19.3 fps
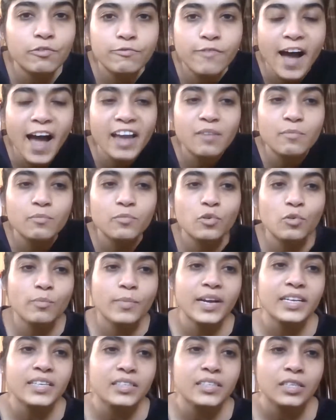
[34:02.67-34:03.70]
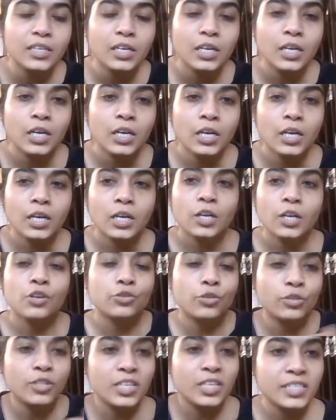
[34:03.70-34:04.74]
5 movements.
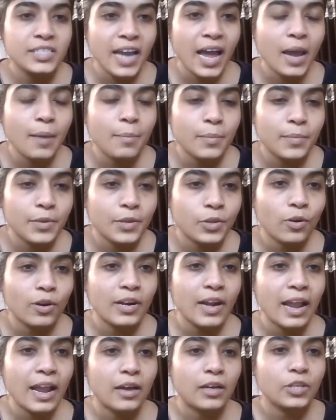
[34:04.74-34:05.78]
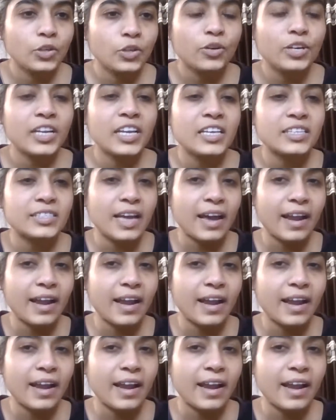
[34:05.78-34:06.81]
So this time your knees are
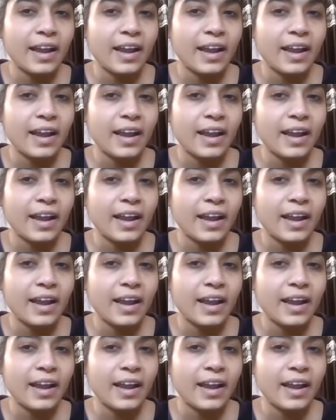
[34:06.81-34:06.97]
out.